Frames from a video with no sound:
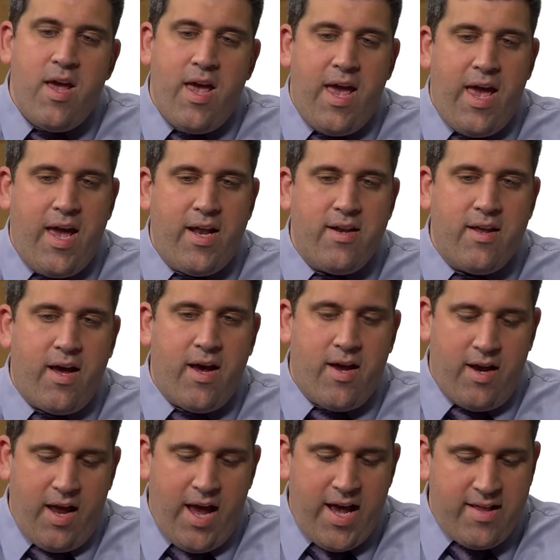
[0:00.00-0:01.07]
and
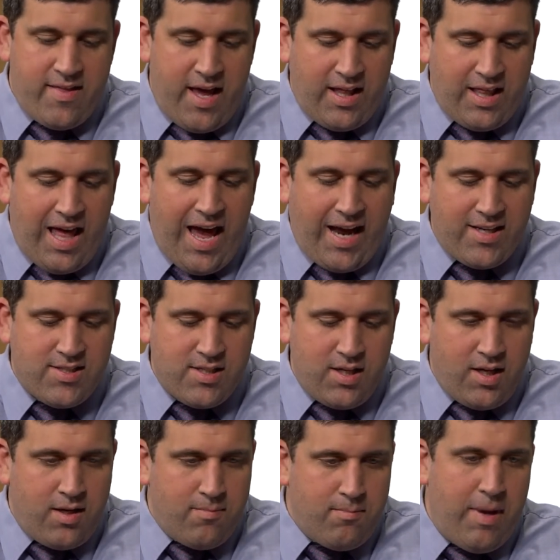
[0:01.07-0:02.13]
that
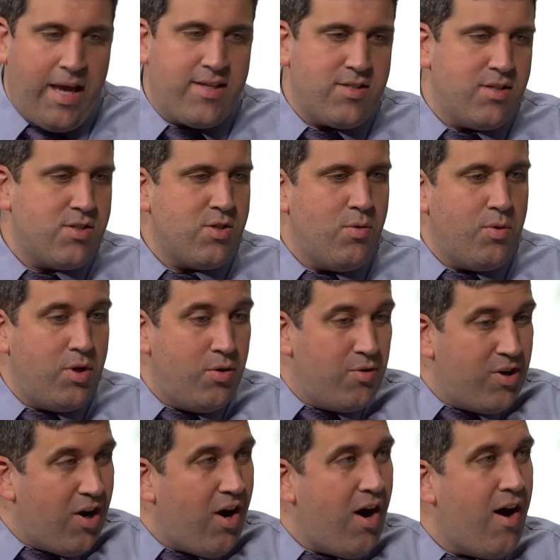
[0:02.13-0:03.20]
laxity makes it so when you
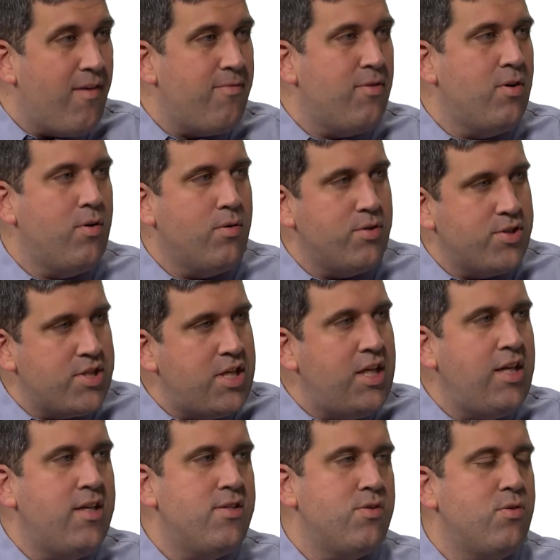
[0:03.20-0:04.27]
cough or
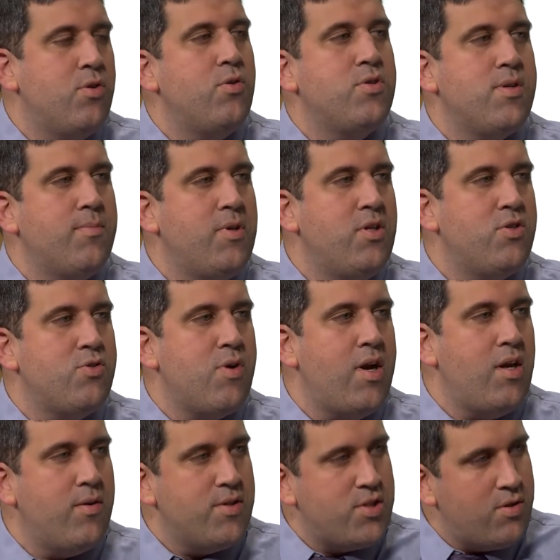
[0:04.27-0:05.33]
sneeze or do something
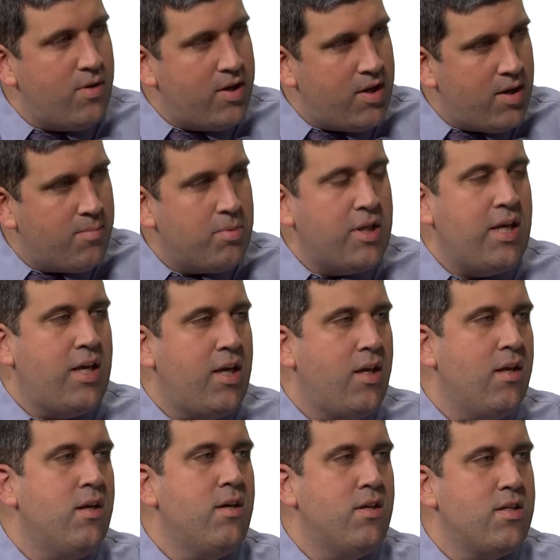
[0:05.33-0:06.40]
strenuous, you end up
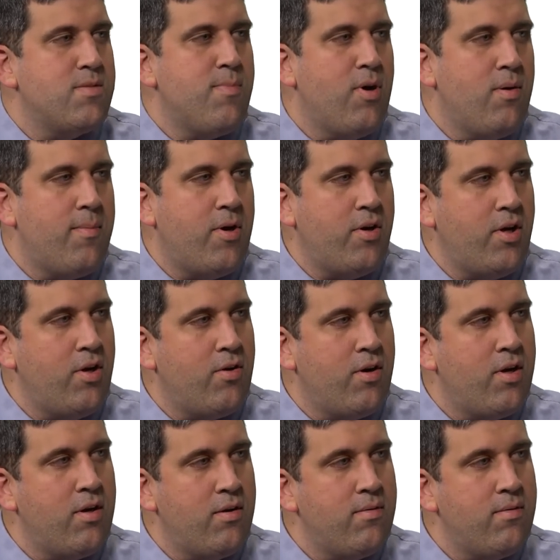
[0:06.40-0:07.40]
leaking a small amount of urine.